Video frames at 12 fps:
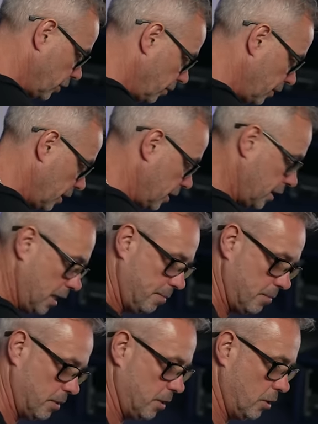So
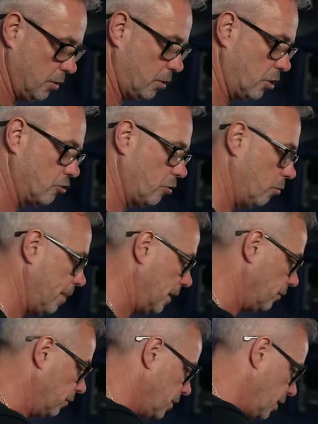keep your control
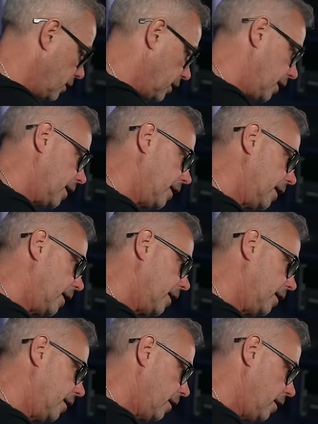panel nice and
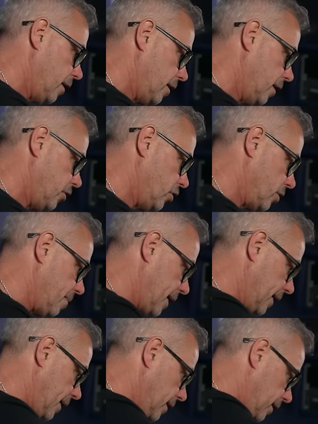clean. These are just
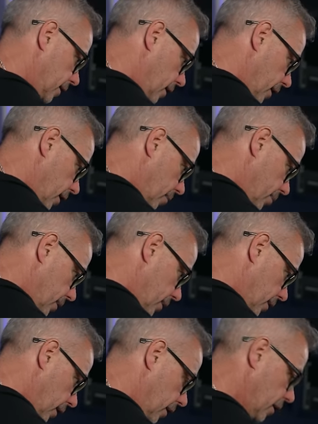magnetic, line up
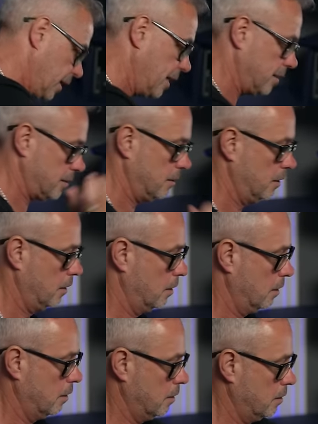like that,
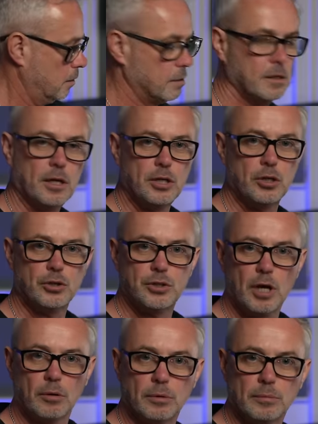and you're good to go.